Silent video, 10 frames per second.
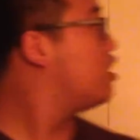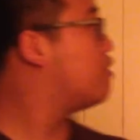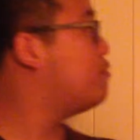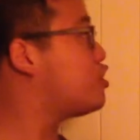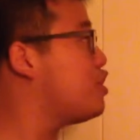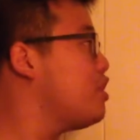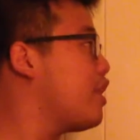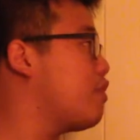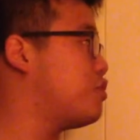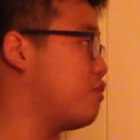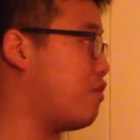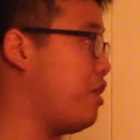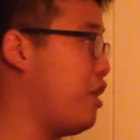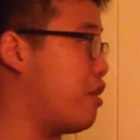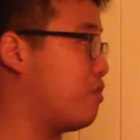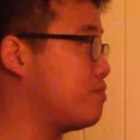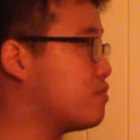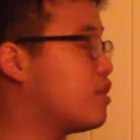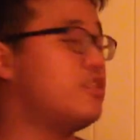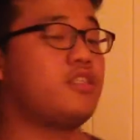The machine language over here
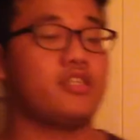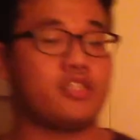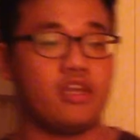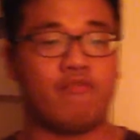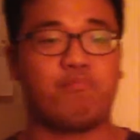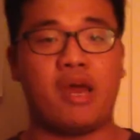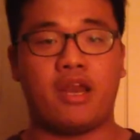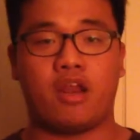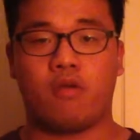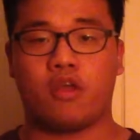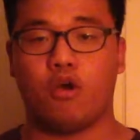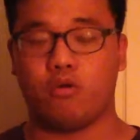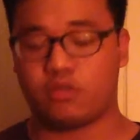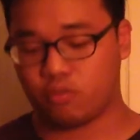consists of binary codes,